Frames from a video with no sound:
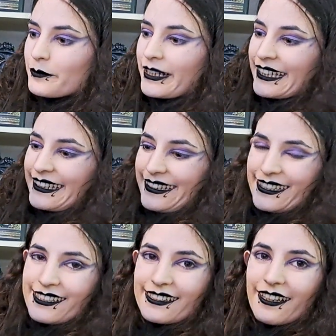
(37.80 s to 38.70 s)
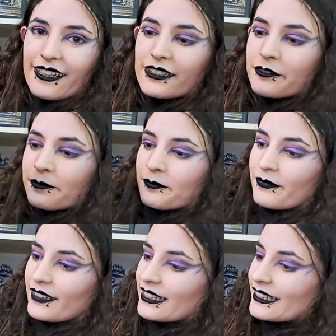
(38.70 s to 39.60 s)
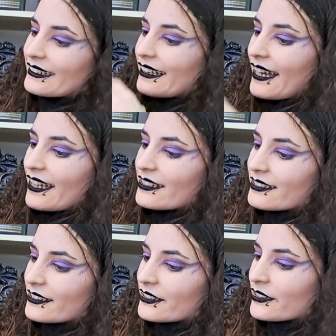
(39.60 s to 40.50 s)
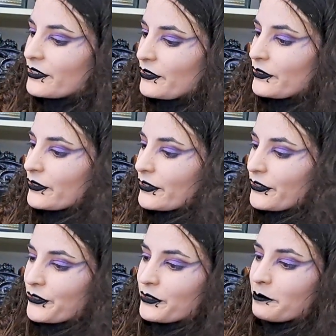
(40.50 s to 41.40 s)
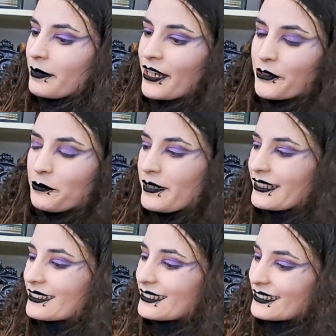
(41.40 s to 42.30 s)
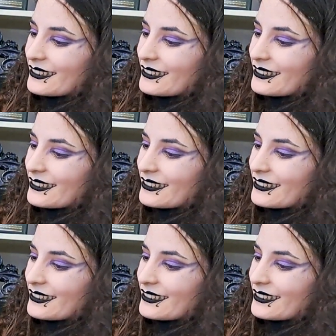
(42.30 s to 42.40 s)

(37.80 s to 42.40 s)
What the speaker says: by Killstar. It has two cute back wings